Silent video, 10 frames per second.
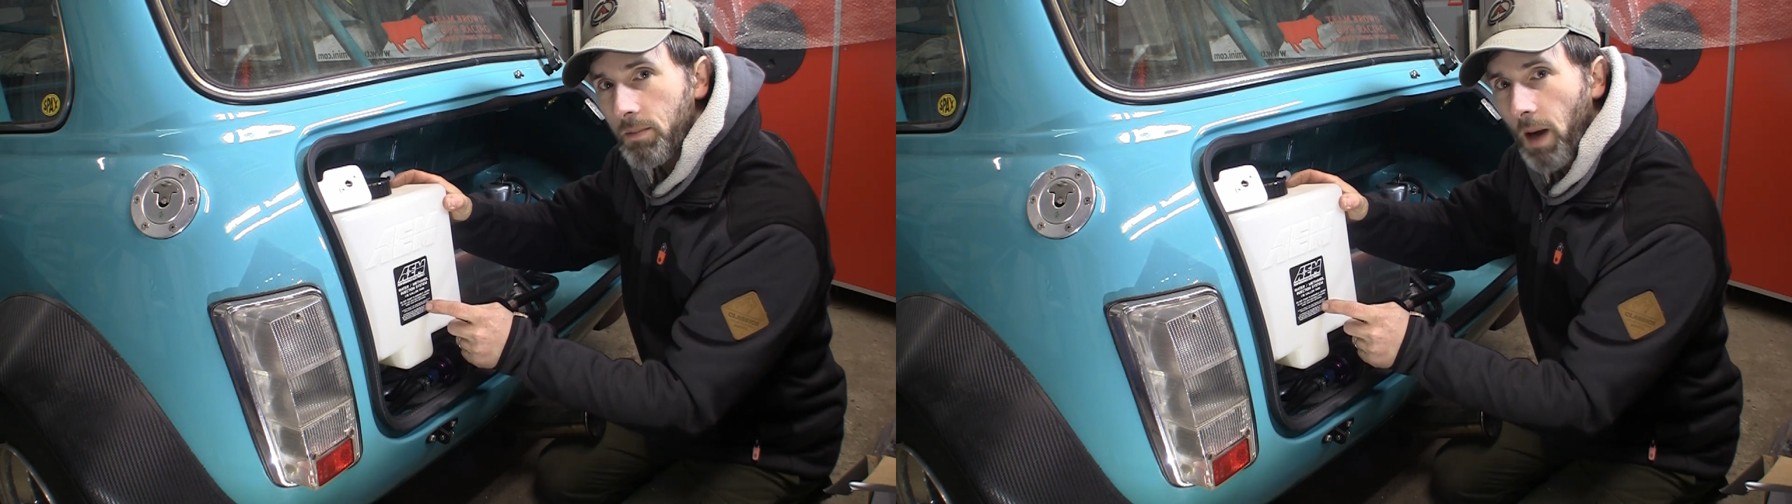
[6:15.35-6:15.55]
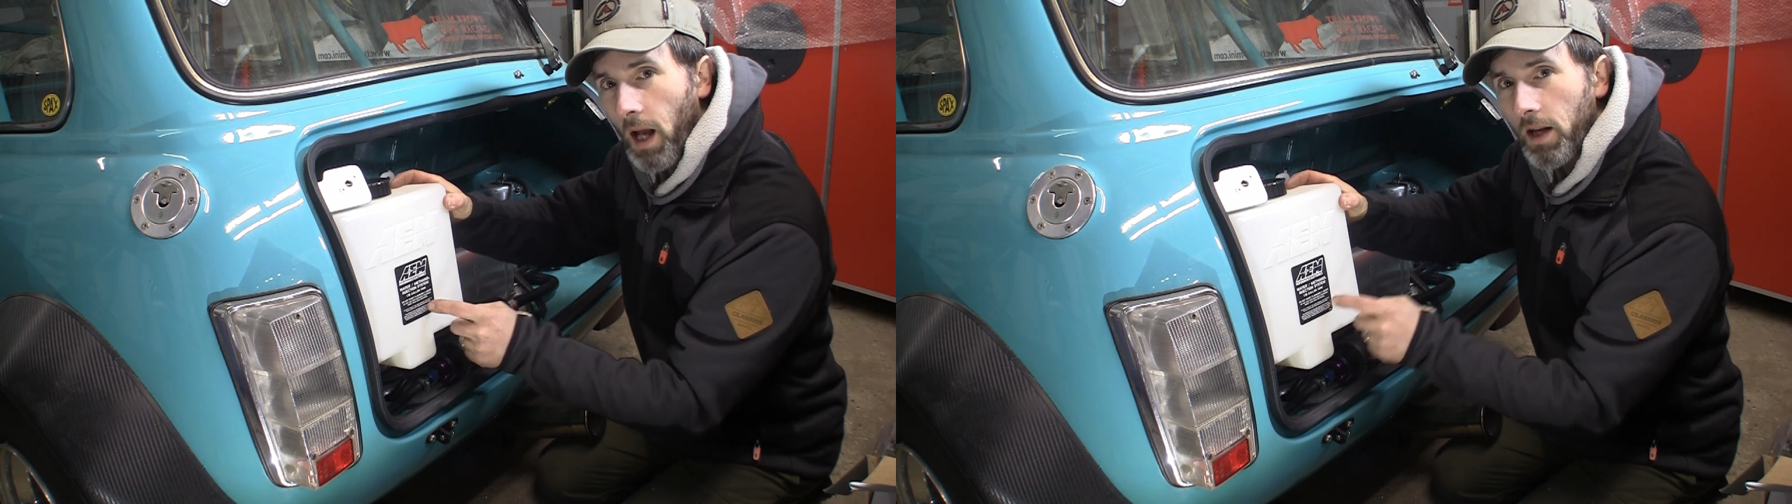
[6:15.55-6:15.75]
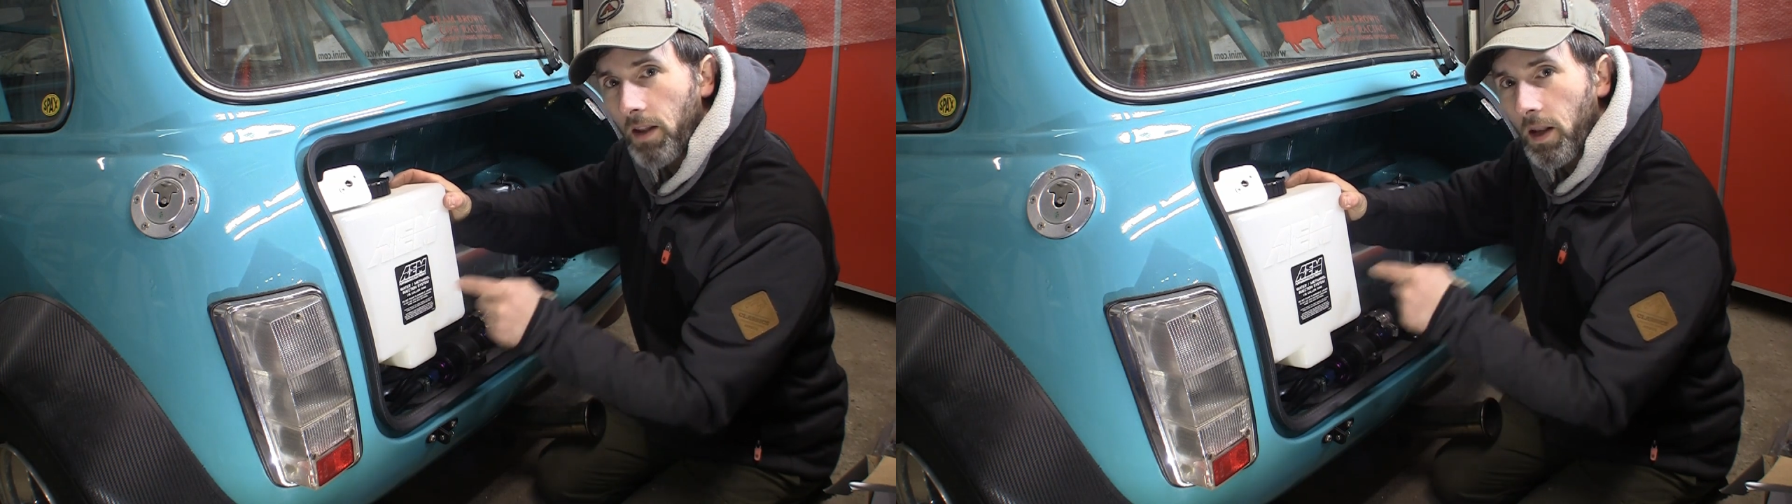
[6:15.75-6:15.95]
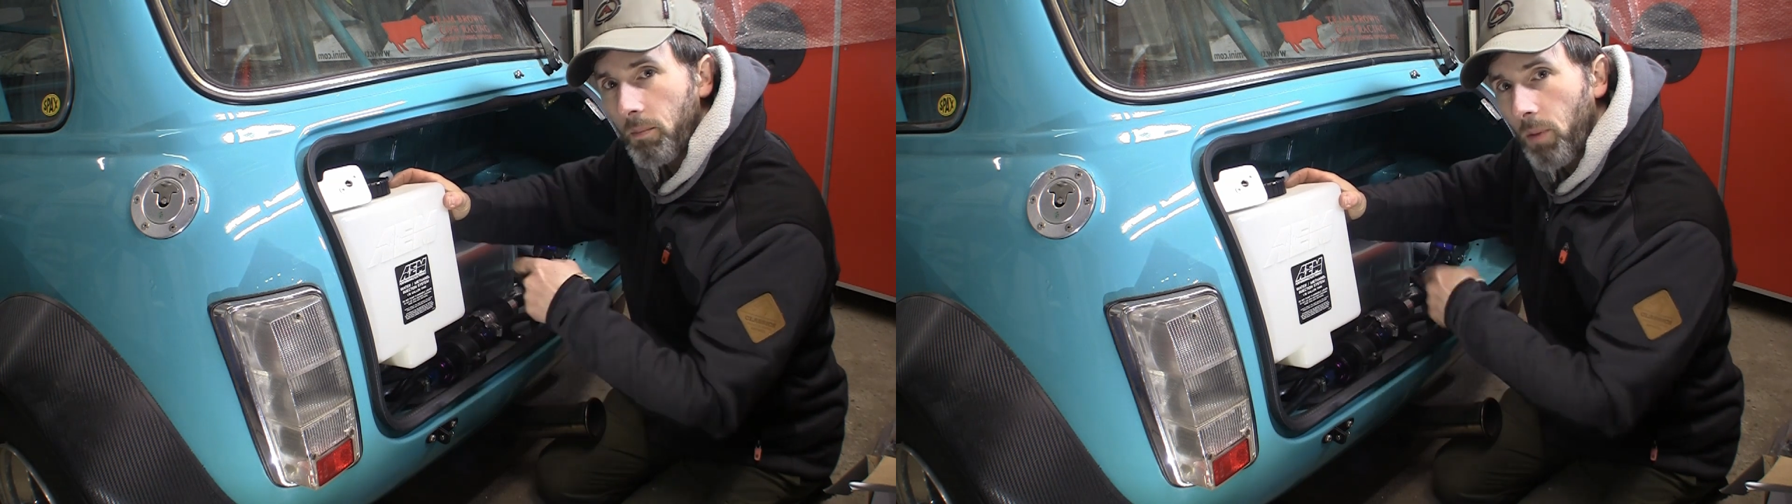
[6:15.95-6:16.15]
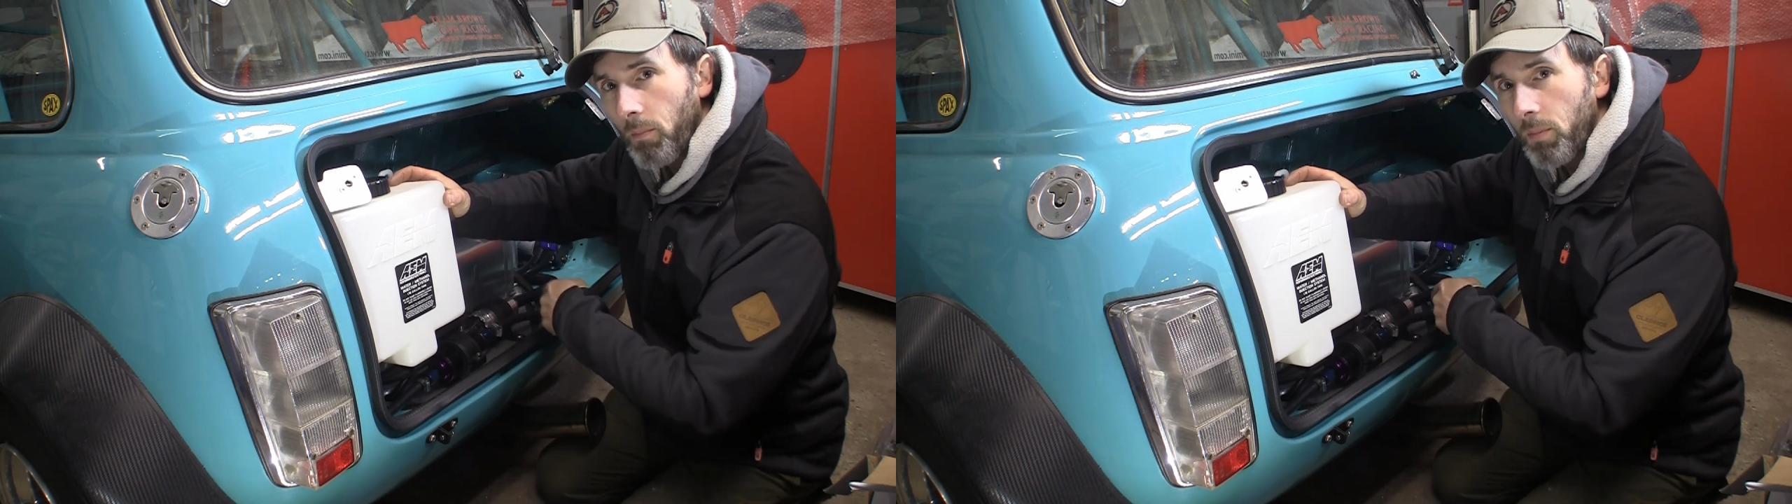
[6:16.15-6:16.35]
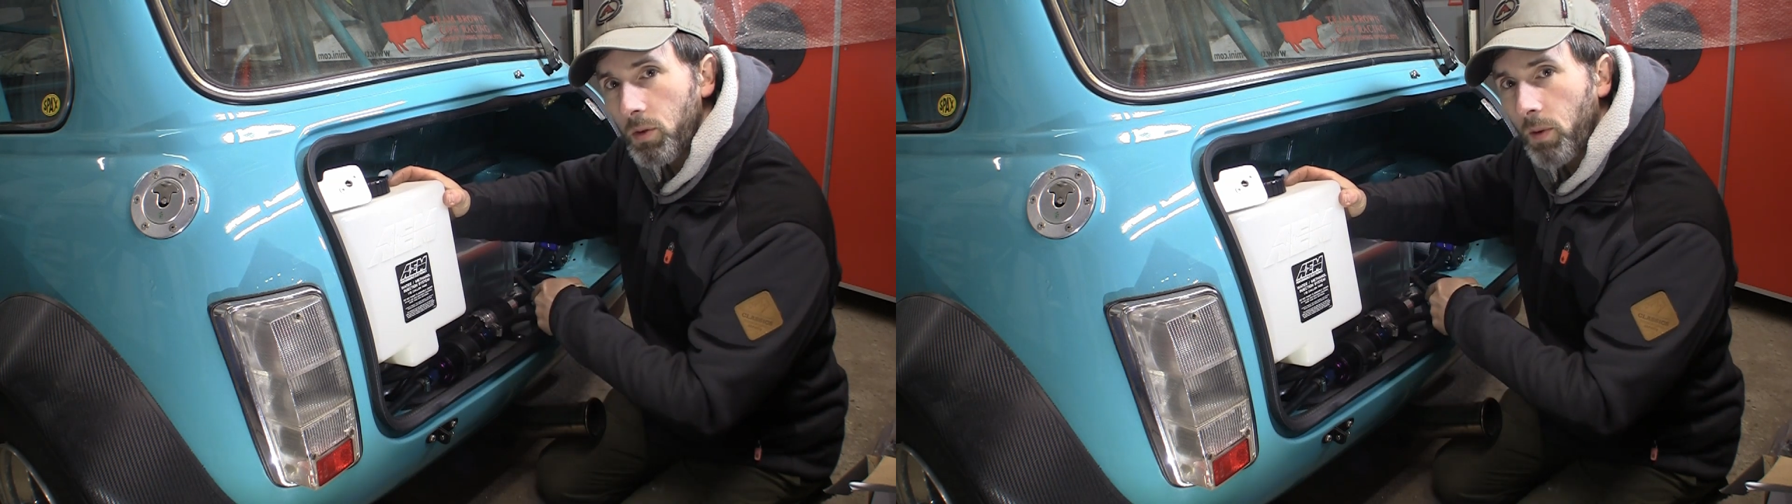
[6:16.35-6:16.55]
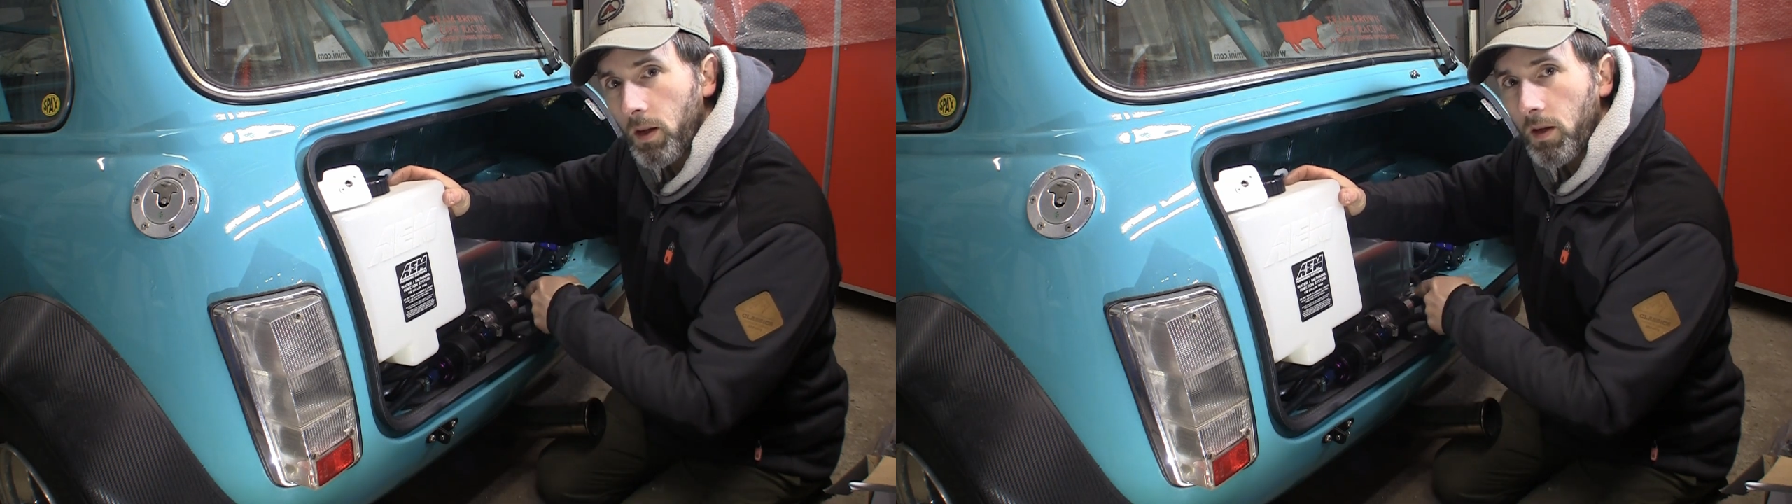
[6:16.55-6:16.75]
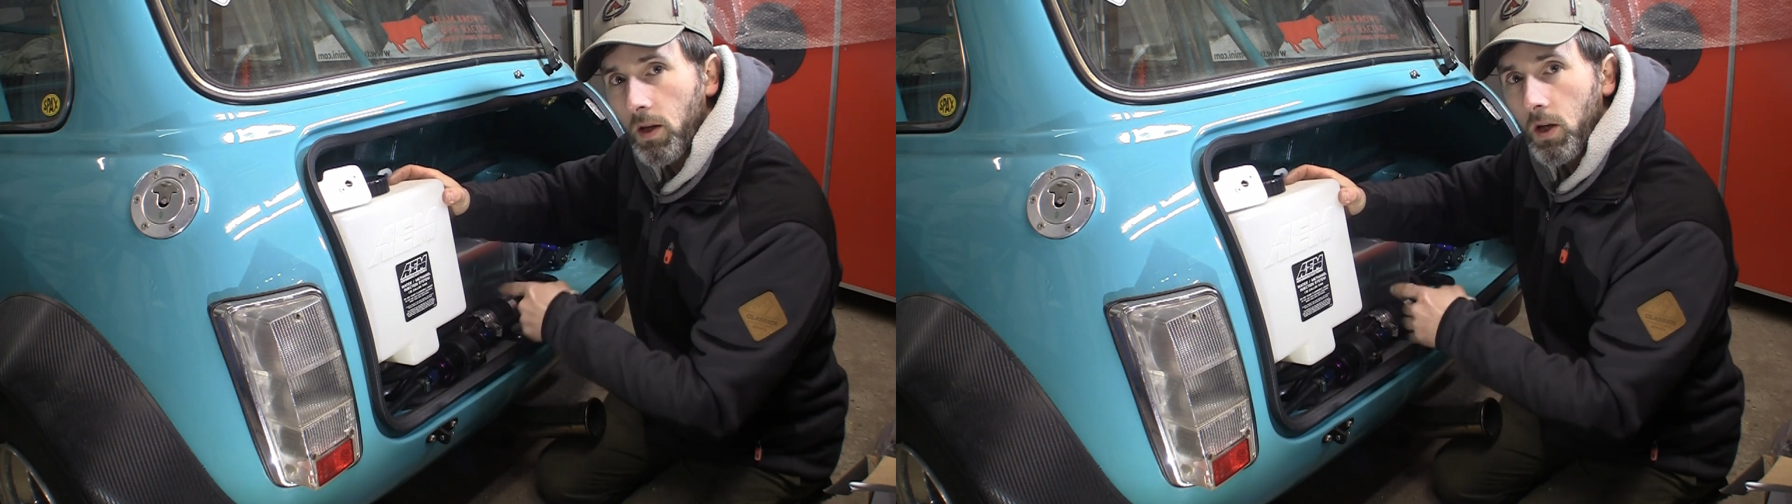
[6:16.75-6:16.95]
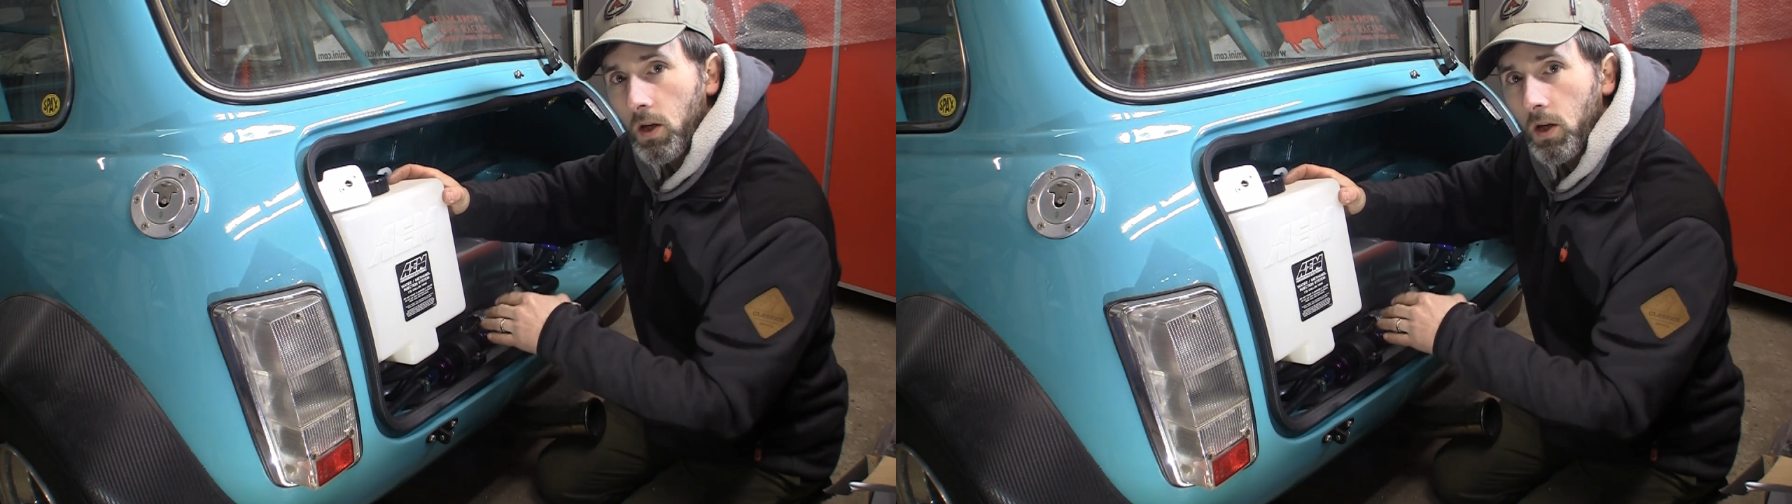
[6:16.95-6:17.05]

to be higher than the pump as well.